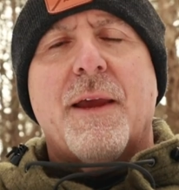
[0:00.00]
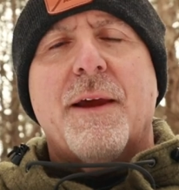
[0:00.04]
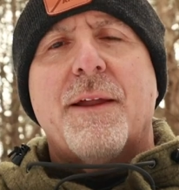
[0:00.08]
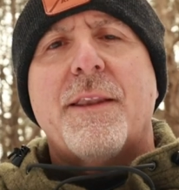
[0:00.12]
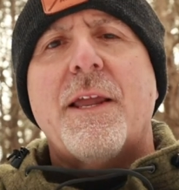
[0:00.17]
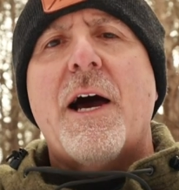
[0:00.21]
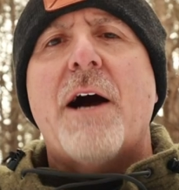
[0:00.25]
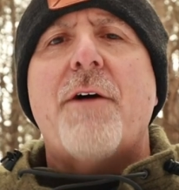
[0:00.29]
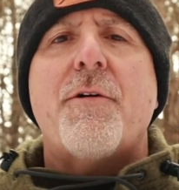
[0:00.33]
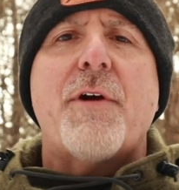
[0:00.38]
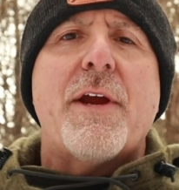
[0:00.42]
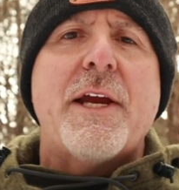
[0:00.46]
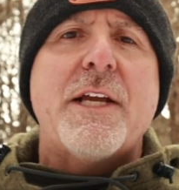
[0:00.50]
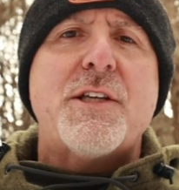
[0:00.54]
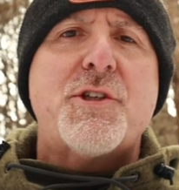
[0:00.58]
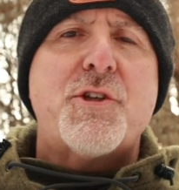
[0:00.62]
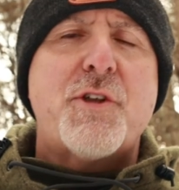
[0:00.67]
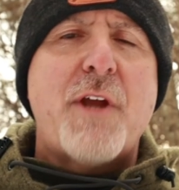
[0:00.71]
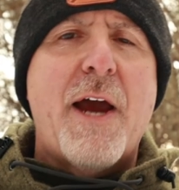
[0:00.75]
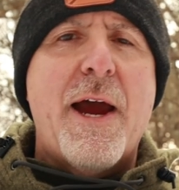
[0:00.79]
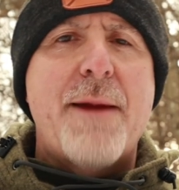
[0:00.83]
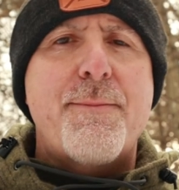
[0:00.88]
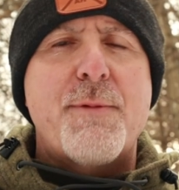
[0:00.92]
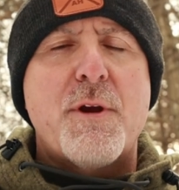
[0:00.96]
Now, each
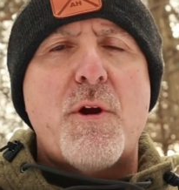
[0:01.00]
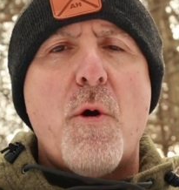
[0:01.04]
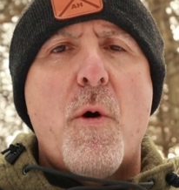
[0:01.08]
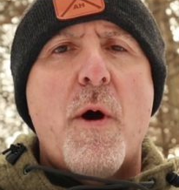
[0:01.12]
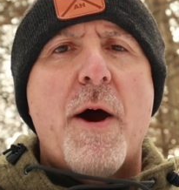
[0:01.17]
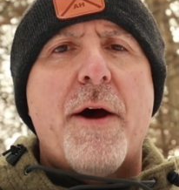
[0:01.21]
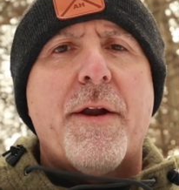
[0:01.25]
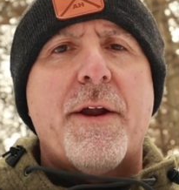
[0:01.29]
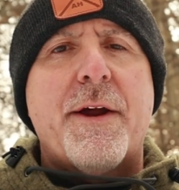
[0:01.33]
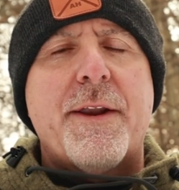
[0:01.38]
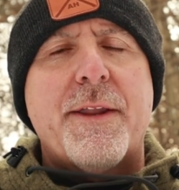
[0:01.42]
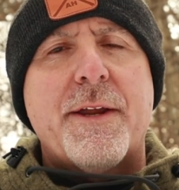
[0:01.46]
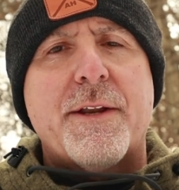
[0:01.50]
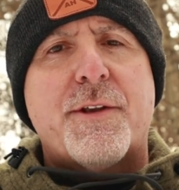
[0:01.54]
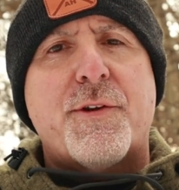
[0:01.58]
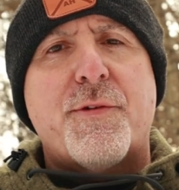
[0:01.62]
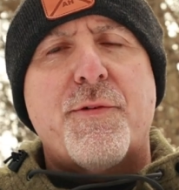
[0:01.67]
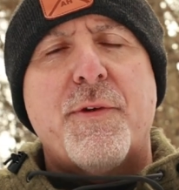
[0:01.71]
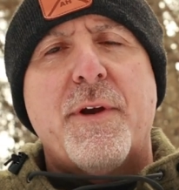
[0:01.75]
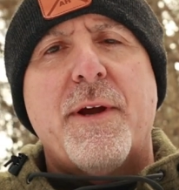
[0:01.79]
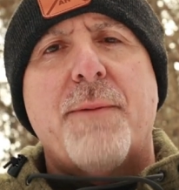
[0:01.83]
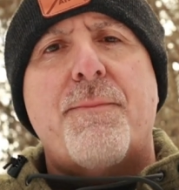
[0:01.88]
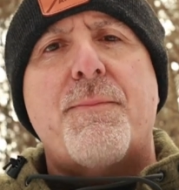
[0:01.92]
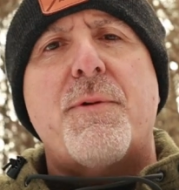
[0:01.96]
time you go out on a
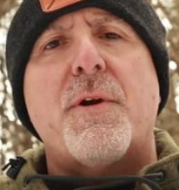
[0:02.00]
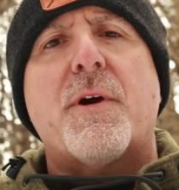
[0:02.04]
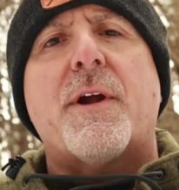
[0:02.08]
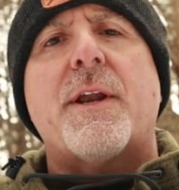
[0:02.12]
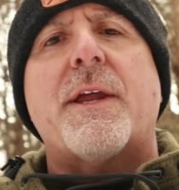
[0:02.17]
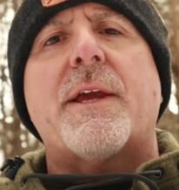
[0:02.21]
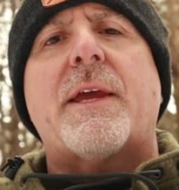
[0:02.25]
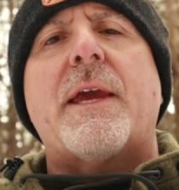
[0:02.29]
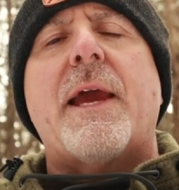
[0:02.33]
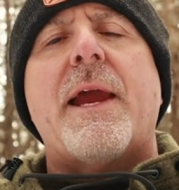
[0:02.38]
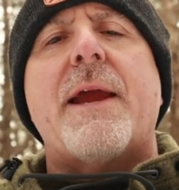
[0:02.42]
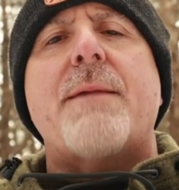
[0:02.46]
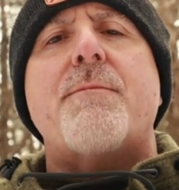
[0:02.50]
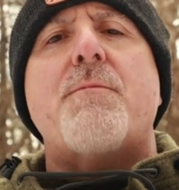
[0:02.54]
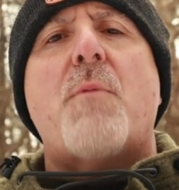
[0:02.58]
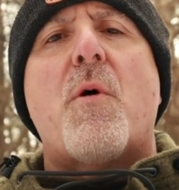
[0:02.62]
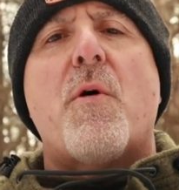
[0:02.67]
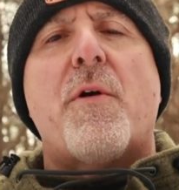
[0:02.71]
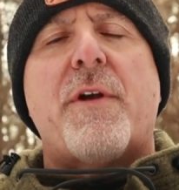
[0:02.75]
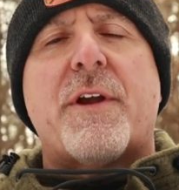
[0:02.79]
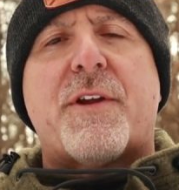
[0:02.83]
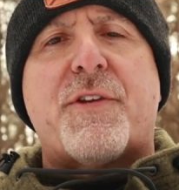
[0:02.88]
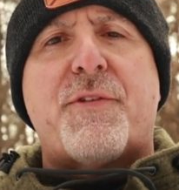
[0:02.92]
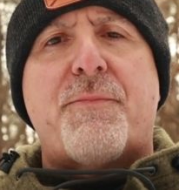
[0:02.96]
trip, you're going to gain
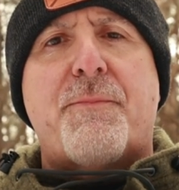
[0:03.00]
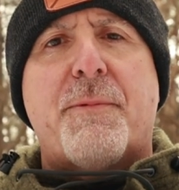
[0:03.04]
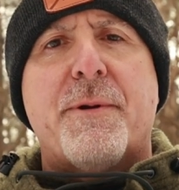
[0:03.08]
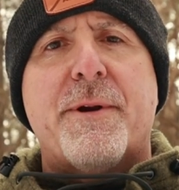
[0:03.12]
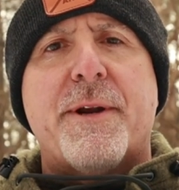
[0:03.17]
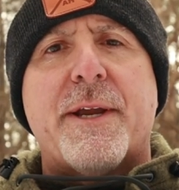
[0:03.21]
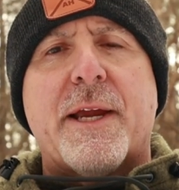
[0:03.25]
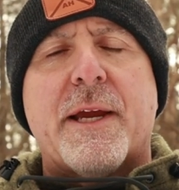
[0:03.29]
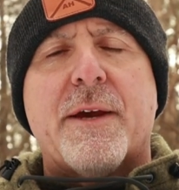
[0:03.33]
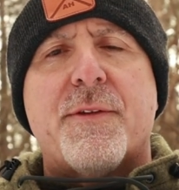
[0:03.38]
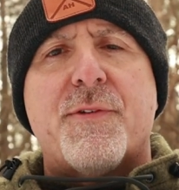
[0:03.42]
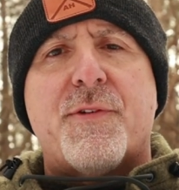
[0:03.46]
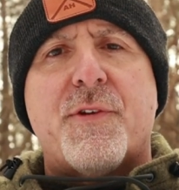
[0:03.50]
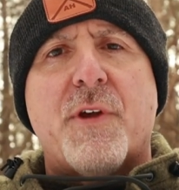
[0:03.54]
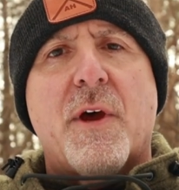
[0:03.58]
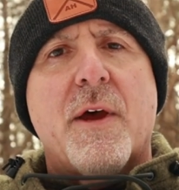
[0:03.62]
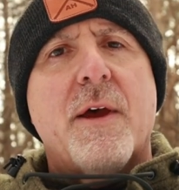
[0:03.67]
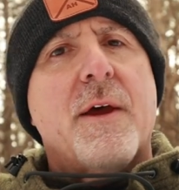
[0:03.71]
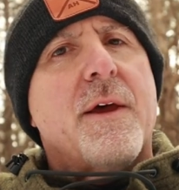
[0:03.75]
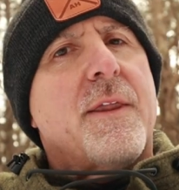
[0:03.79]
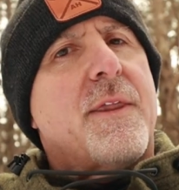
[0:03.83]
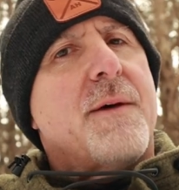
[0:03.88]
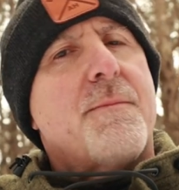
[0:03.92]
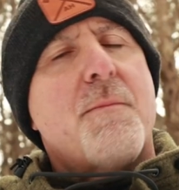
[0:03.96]
more experience.
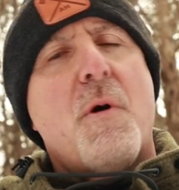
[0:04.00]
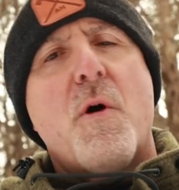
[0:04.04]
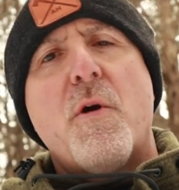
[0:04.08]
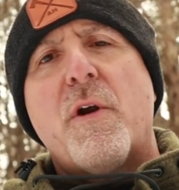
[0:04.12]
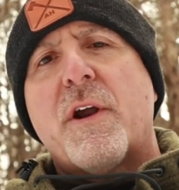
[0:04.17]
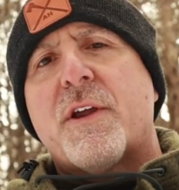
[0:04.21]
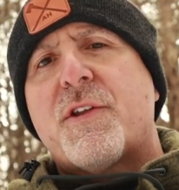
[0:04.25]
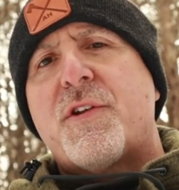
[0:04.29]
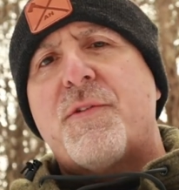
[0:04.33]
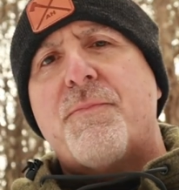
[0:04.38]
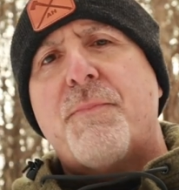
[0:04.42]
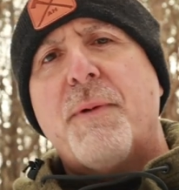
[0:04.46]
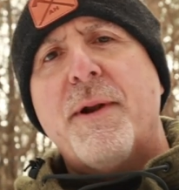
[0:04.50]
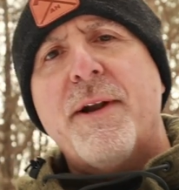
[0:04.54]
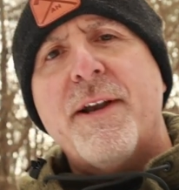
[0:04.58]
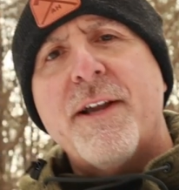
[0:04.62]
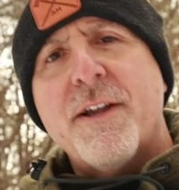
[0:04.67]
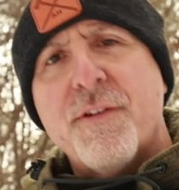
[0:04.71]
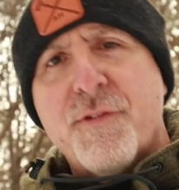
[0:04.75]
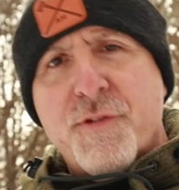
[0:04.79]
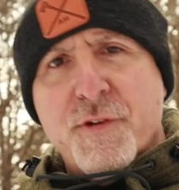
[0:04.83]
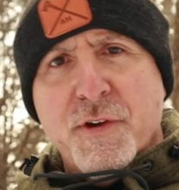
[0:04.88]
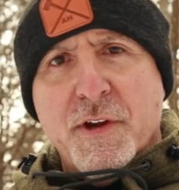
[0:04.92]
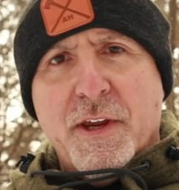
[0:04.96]
The more
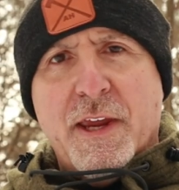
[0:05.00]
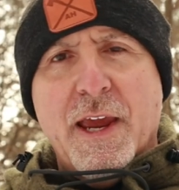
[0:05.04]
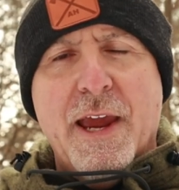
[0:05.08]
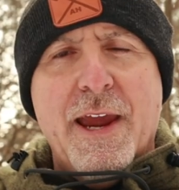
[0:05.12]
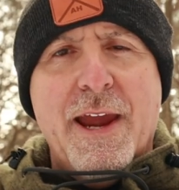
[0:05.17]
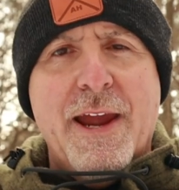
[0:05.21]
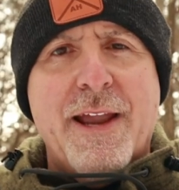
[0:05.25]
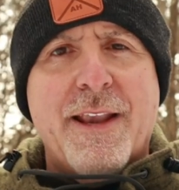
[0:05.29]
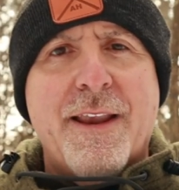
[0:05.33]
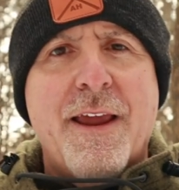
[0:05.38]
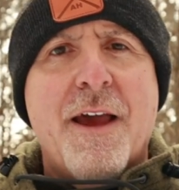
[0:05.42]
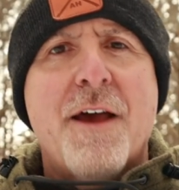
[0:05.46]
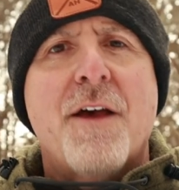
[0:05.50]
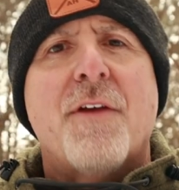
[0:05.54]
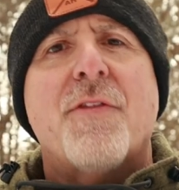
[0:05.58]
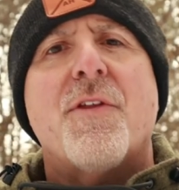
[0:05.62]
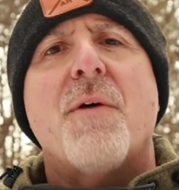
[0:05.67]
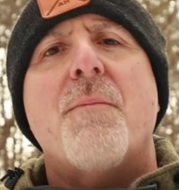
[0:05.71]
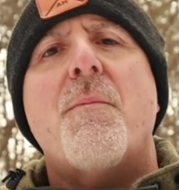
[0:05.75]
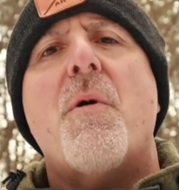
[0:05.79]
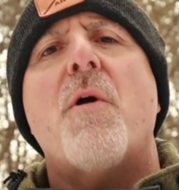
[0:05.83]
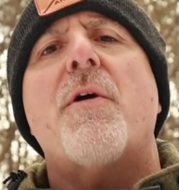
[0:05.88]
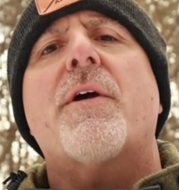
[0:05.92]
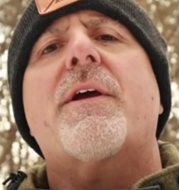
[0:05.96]
experience you gain,
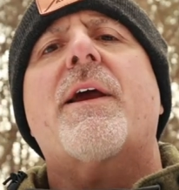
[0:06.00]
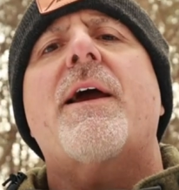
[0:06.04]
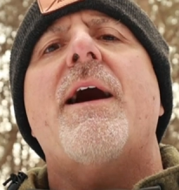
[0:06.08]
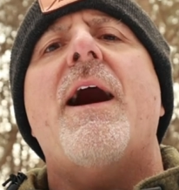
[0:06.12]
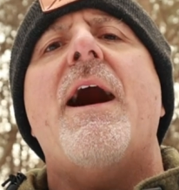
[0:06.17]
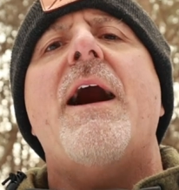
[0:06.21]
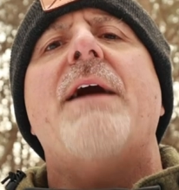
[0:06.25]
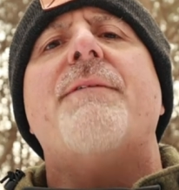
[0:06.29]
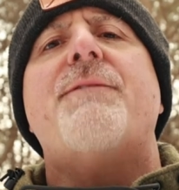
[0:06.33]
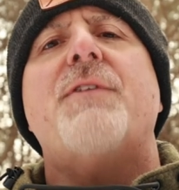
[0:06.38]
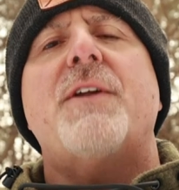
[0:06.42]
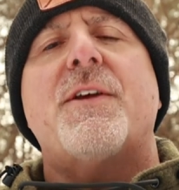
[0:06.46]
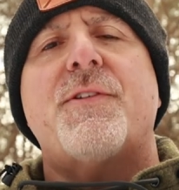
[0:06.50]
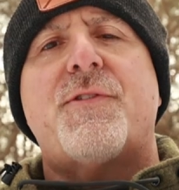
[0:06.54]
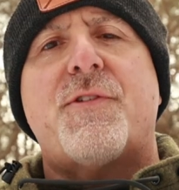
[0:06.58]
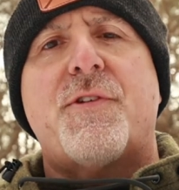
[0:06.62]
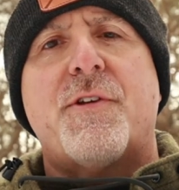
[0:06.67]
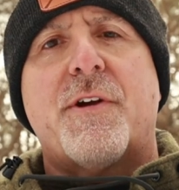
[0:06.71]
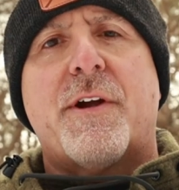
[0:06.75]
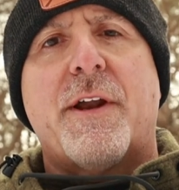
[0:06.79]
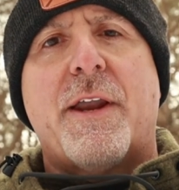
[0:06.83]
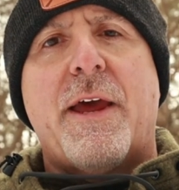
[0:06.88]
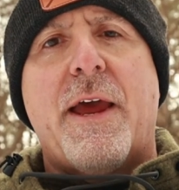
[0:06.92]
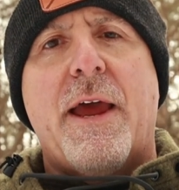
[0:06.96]
the more confidence
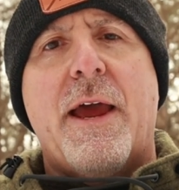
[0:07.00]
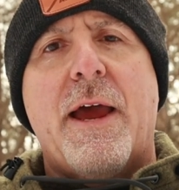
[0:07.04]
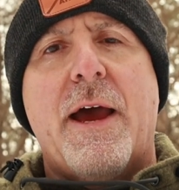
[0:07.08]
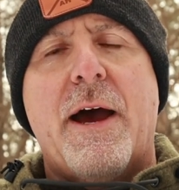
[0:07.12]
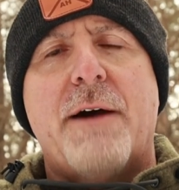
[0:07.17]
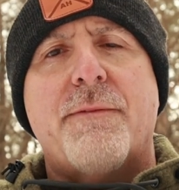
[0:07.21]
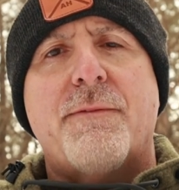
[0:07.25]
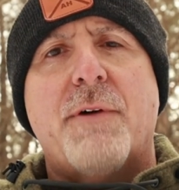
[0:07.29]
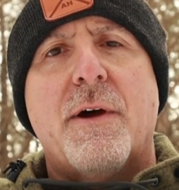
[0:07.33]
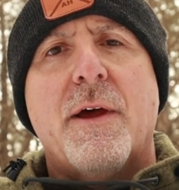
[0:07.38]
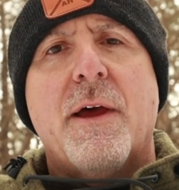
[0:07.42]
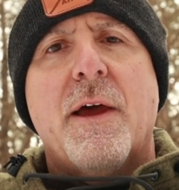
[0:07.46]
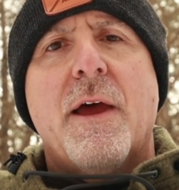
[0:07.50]
you're going to have.